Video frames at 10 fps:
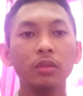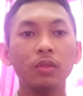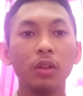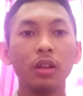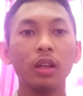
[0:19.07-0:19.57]

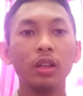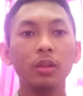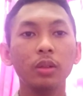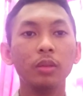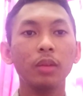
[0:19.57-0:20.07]
volcano
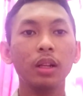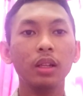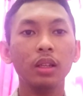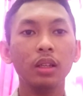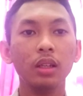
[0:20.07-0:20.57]
in Bali
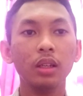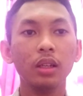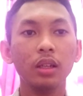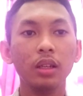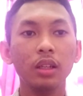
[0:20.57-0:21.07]

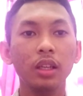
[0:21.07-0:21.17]
okay